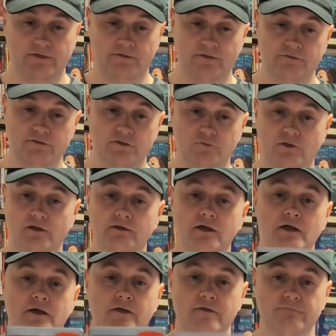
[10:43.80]
here that are doing well.
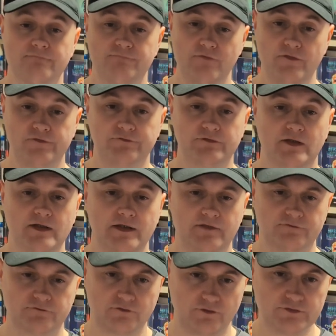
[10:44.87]
The first
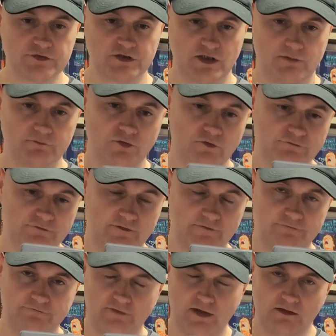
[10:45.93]
is Gun Jam Haunted
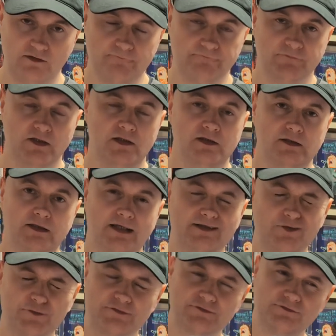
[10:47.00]
Asylum. I
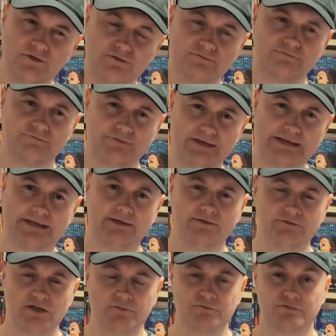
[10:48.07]
know it's not really a
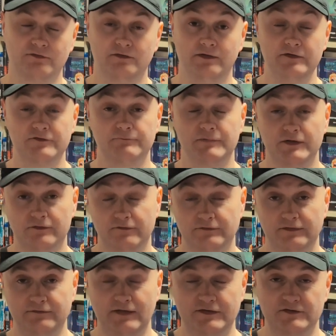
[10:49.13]
contemporary release because
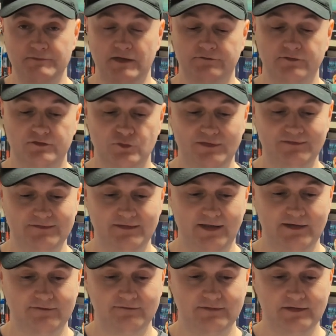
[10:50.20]
it dates back to
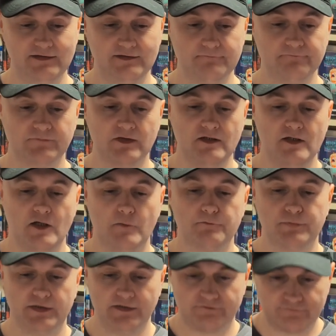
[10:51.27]
2018,
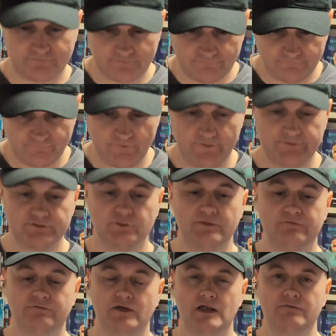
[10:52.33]
but it's the first
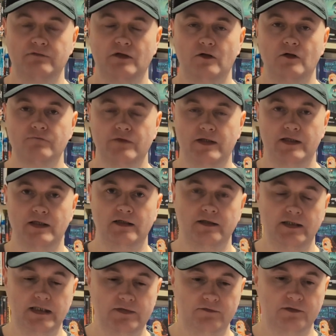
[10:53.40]
we've seen of it over
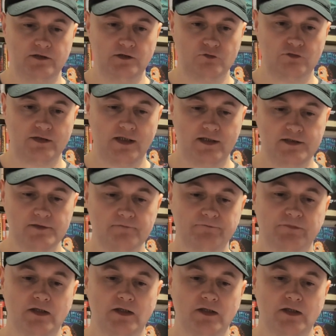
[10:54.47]
here in the UK.